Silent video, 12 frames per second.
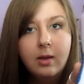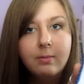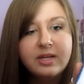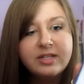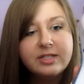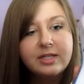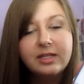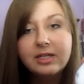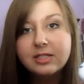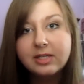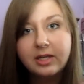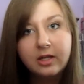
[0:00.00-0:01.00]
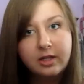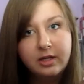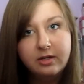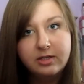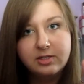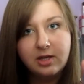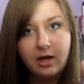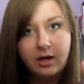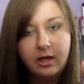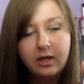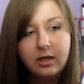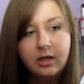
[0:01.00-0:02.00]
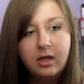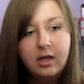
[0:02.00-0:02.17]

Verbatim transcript: Basically it's like a Clarisonic.